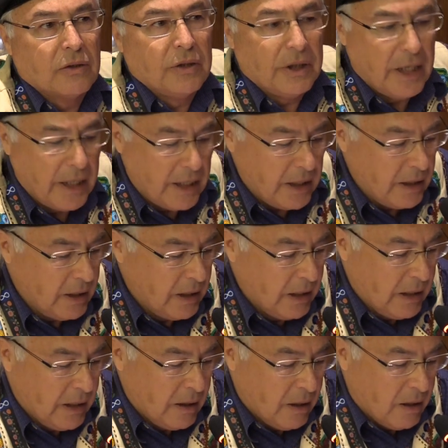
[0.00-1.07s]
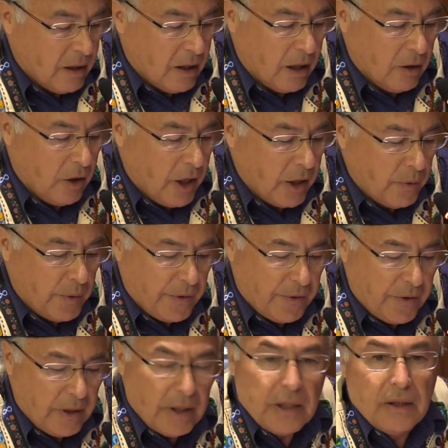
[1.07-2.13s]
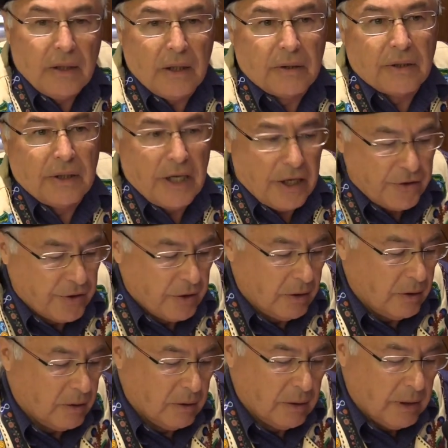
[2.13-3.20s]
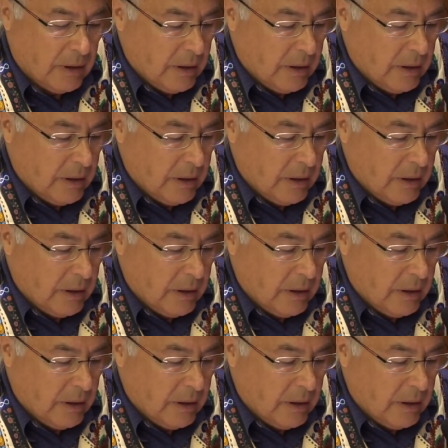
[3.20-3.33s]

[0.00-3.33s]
today, along with the International